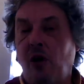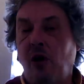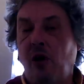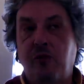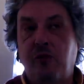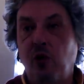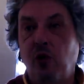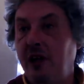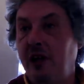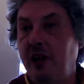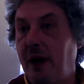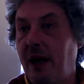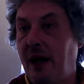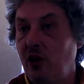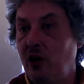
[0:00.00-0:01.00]
you know, people
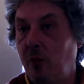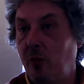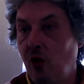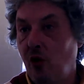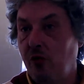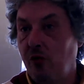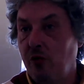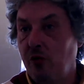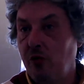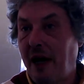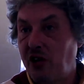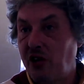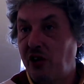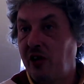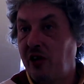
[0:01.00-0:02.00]
in the matrix doing all
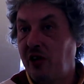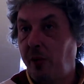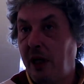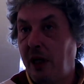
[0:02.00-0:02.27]
this work.